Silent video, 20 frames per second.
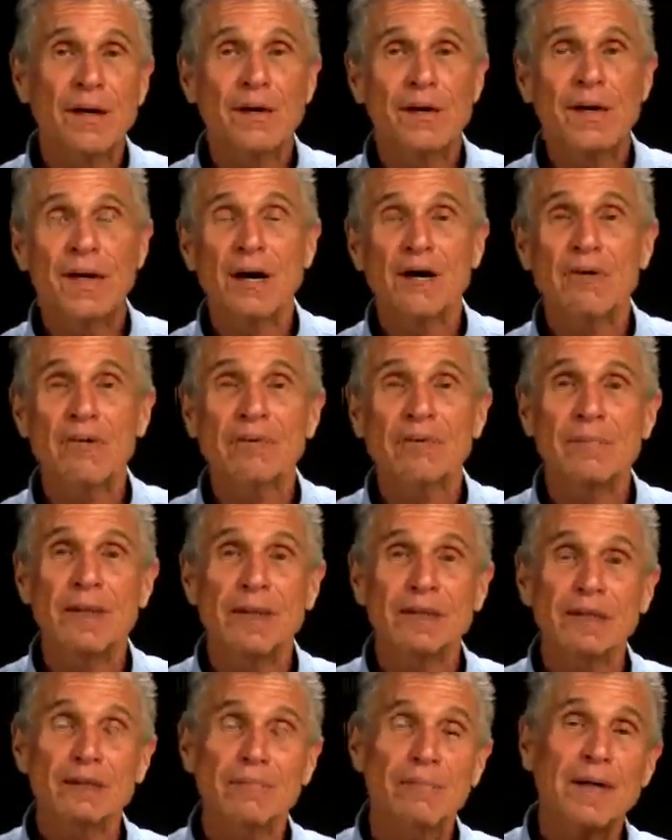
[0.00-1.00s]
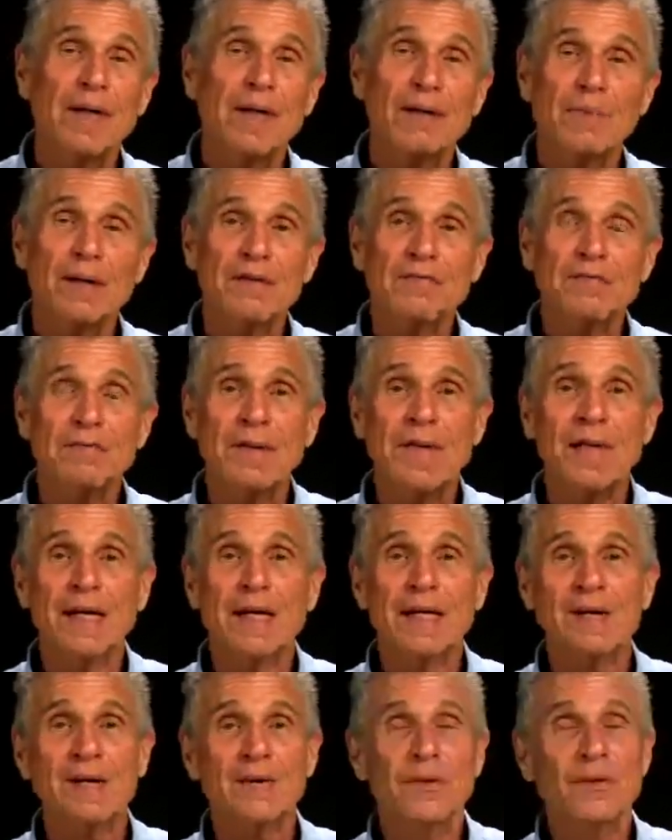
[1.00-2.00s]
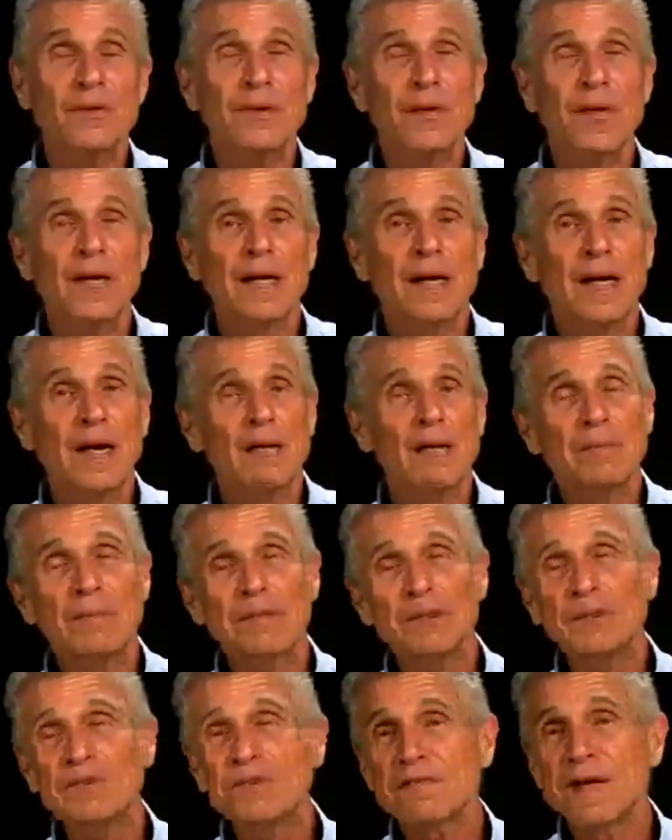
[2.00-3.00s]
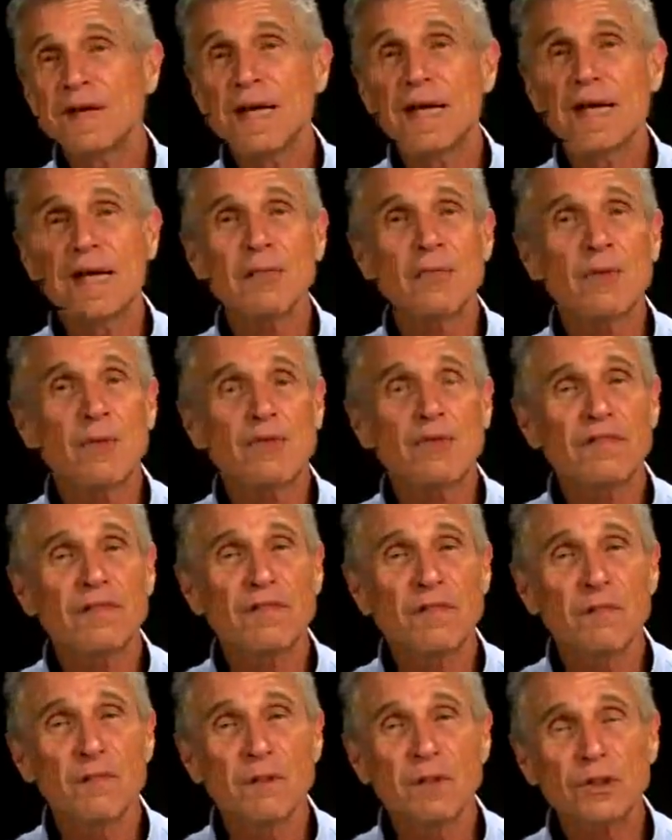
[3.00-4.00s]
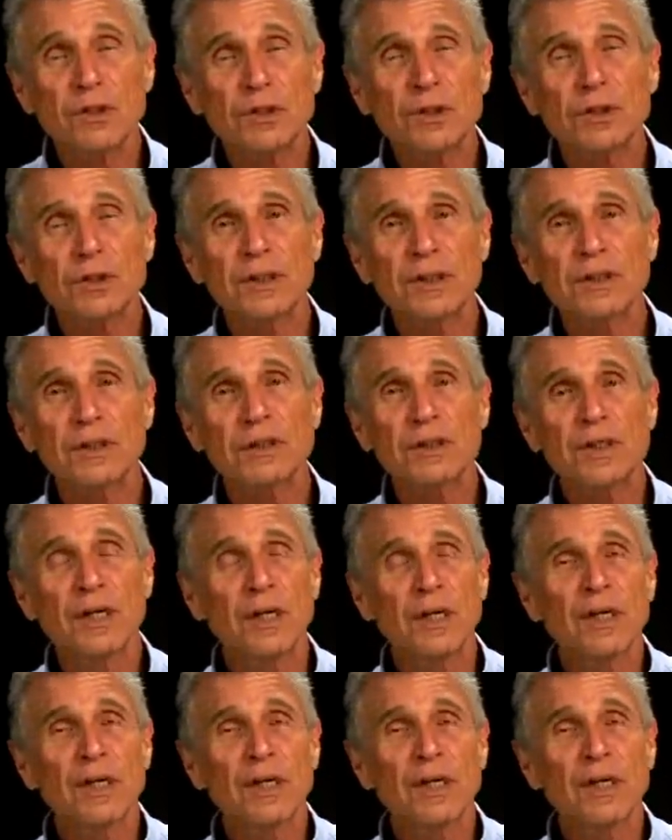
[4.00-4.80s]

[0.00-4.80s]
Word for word: or how much money we've made or how much fame or fortune